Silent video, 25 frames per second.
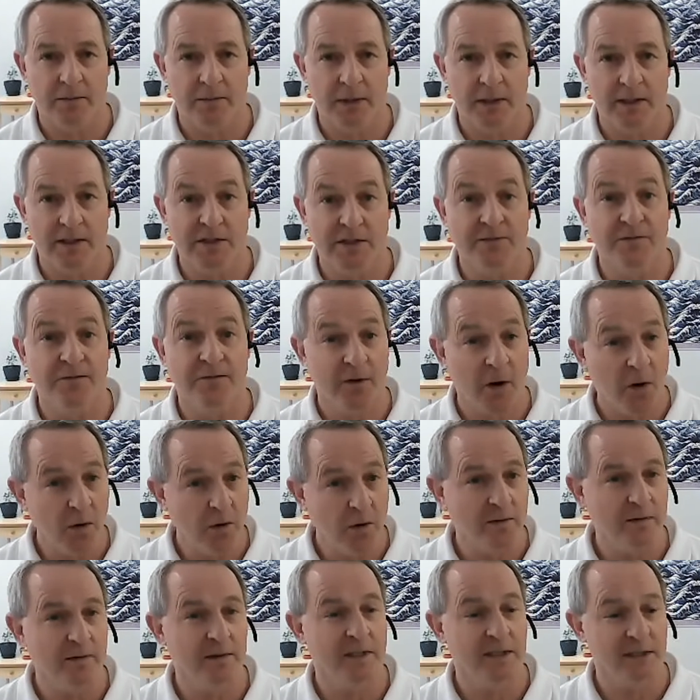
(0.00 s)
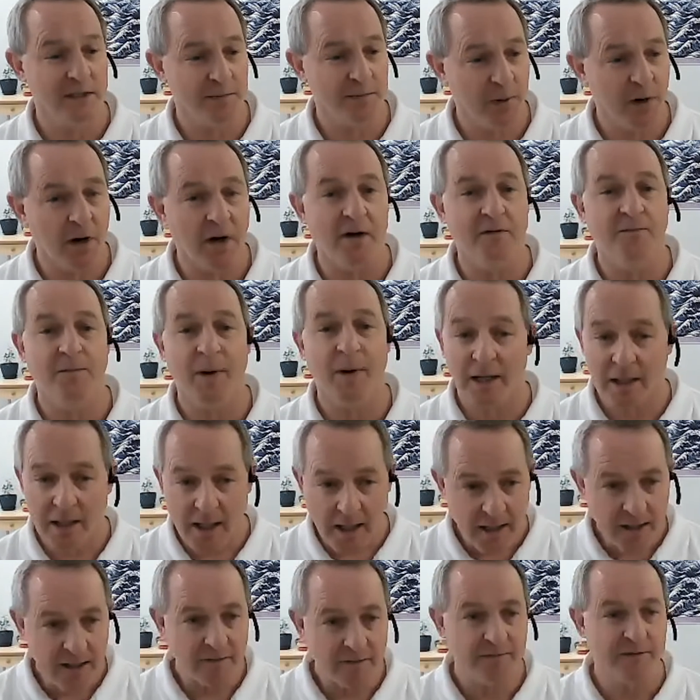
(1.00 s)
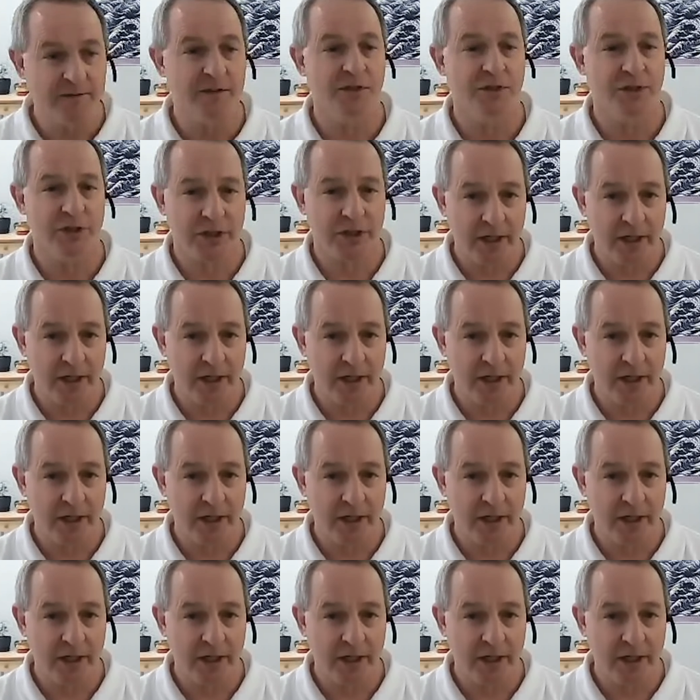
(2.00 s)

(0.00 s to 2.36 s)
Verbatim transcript: really devote this part of my life to